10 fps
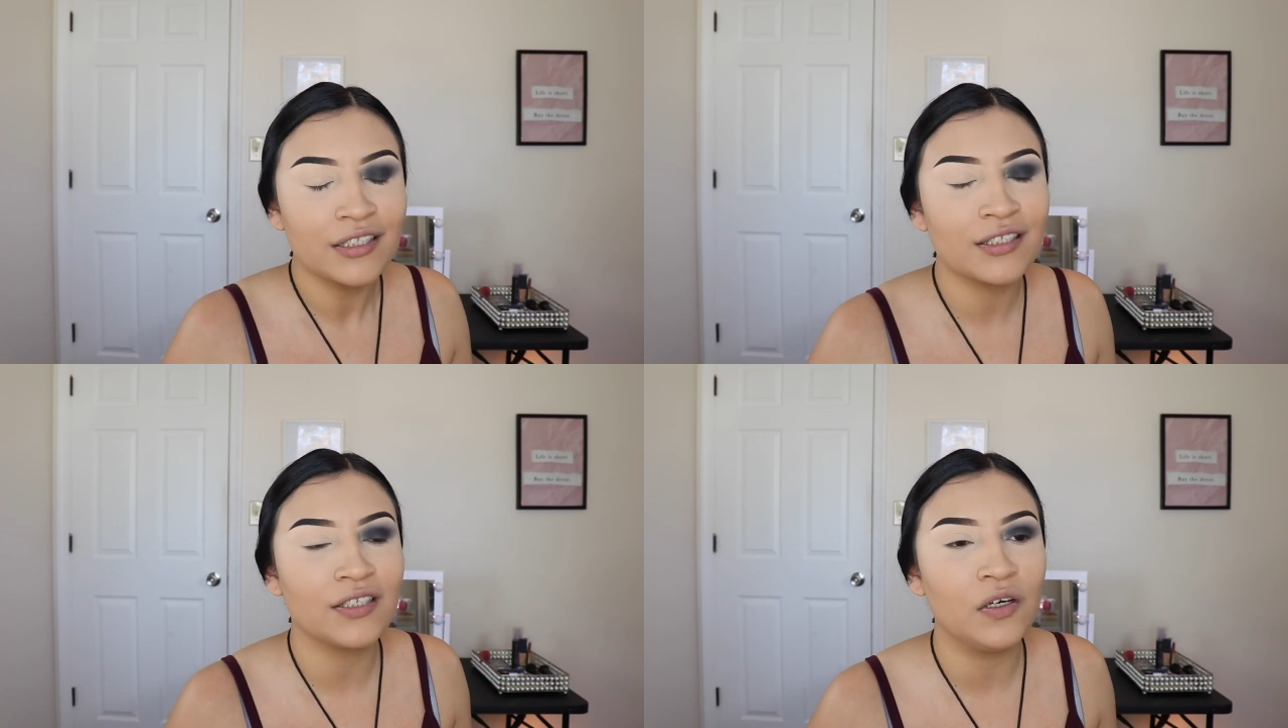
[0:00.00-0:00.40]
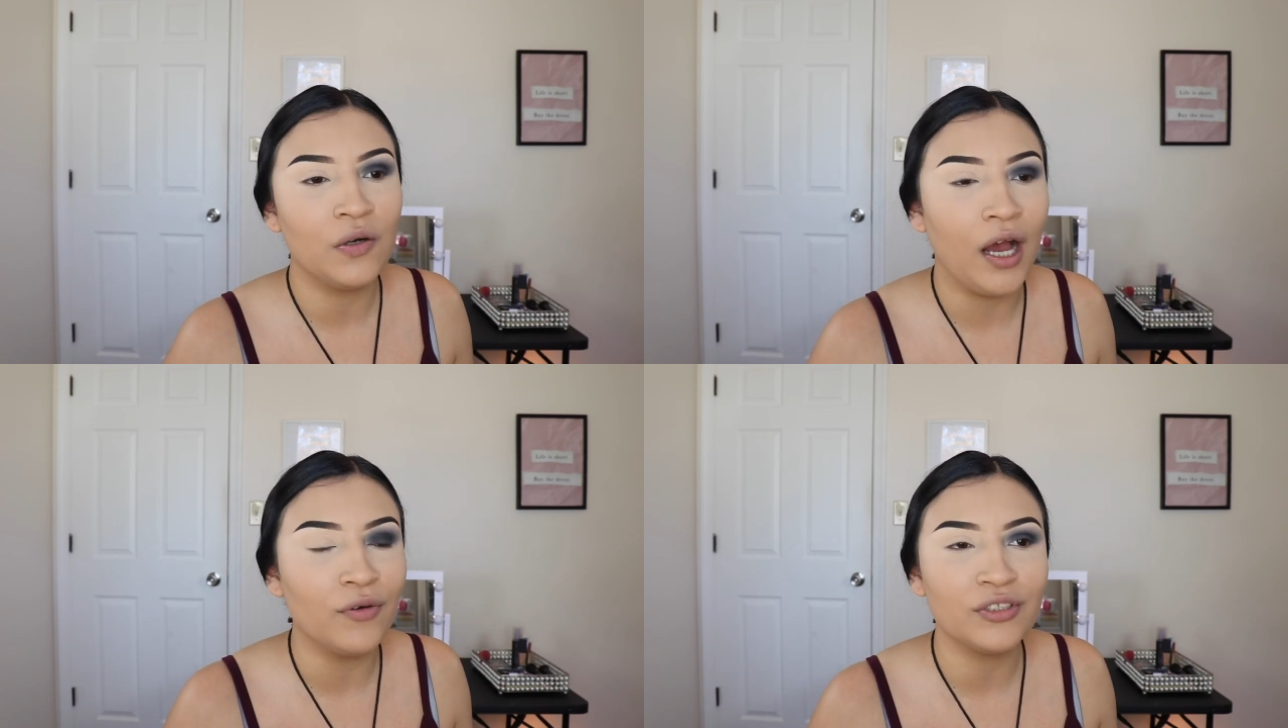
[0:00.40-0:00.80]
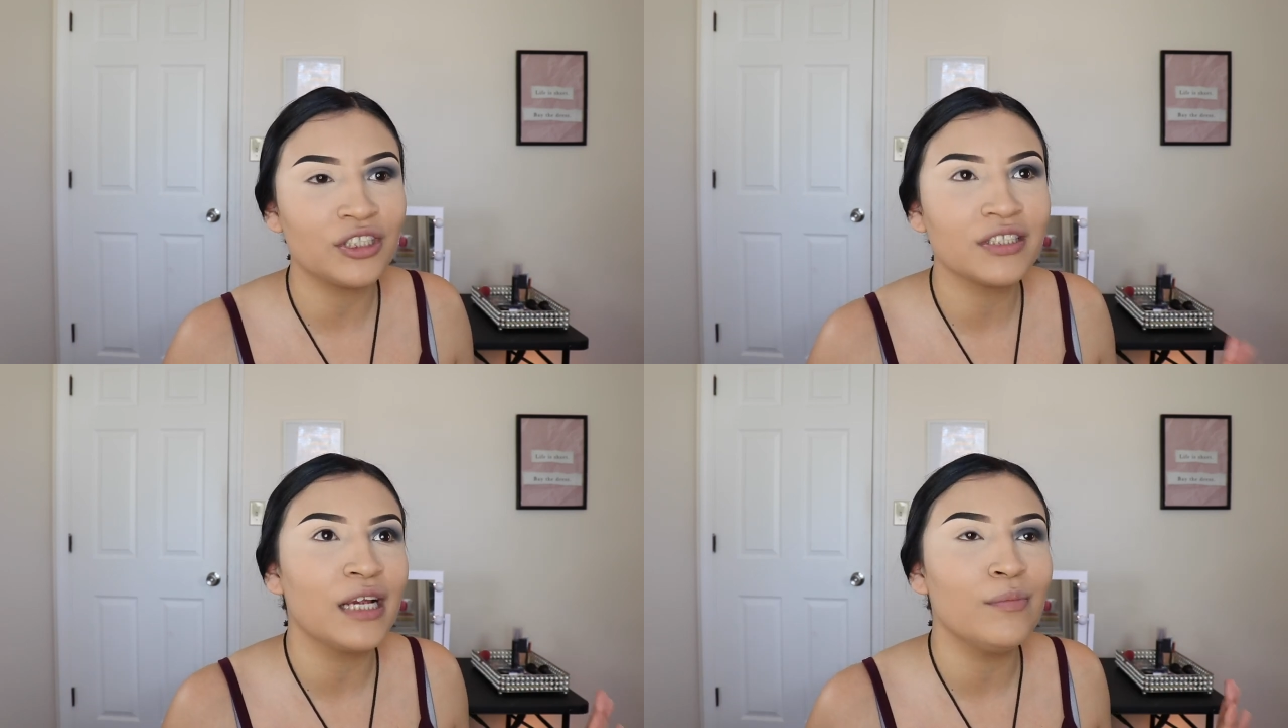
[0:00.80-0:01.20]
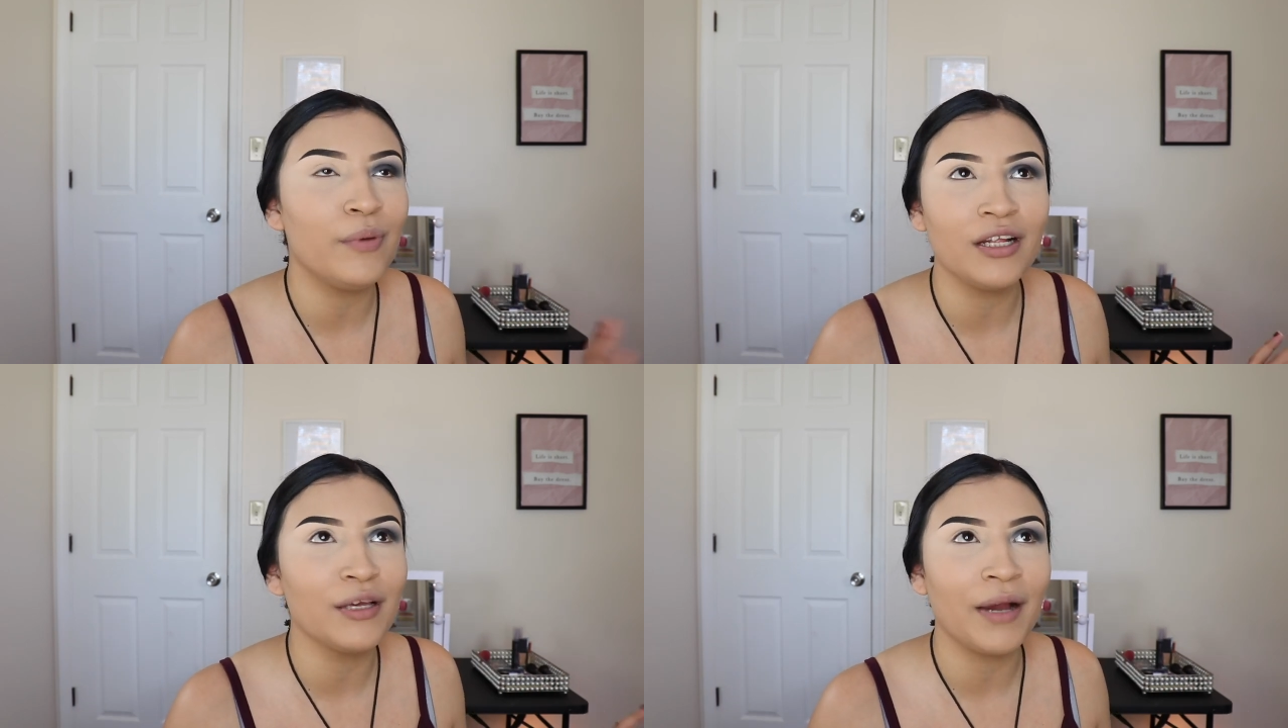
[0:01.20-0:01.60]
So I was just like
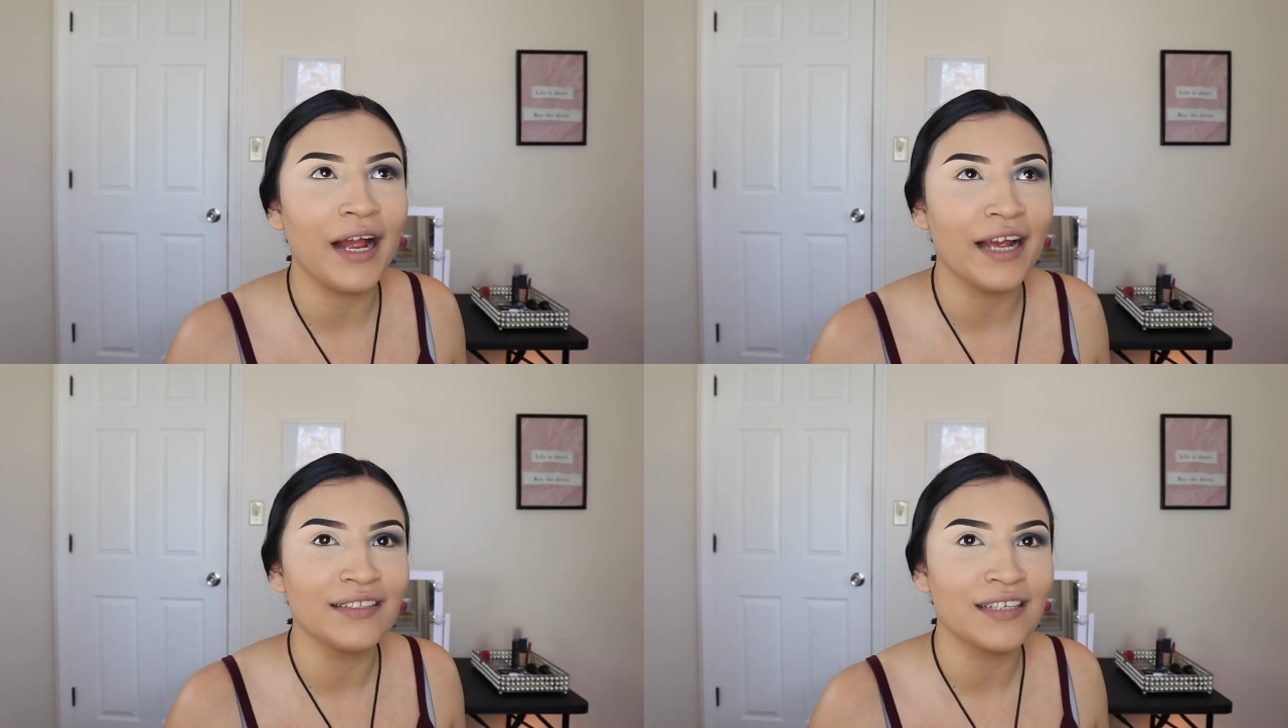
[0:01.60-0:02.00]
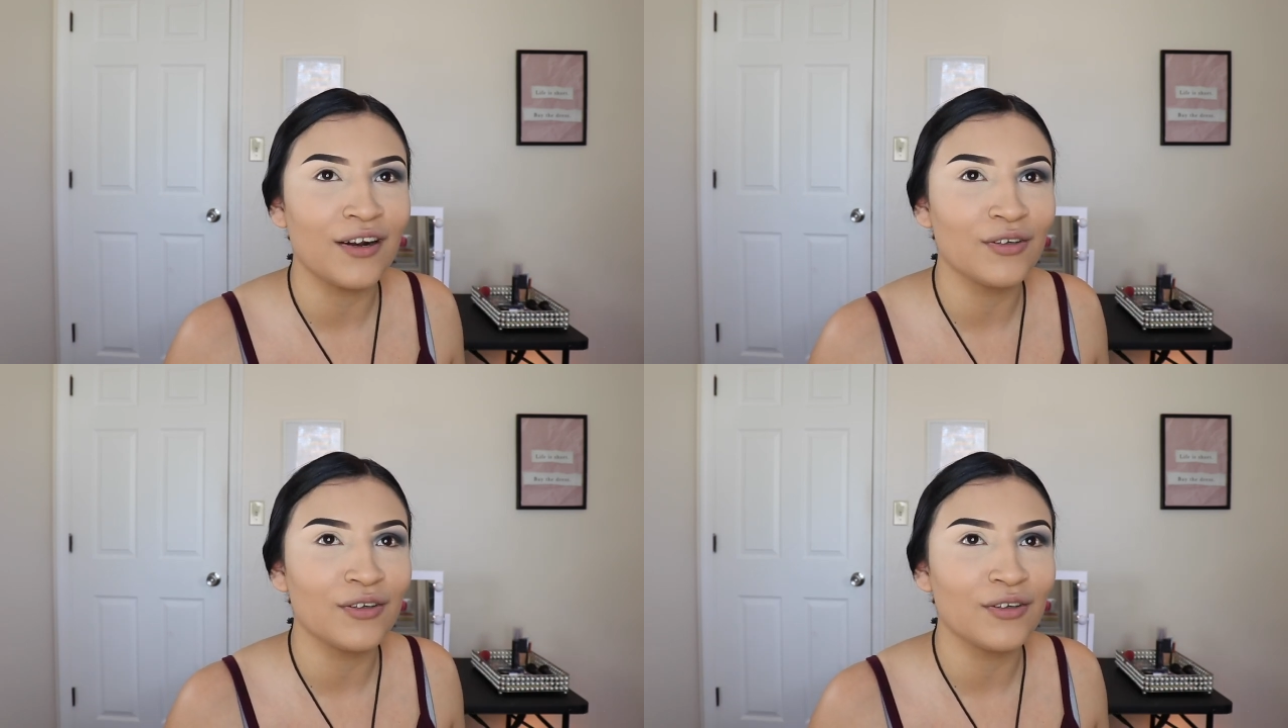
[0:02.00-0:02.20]
bawling my eyes out.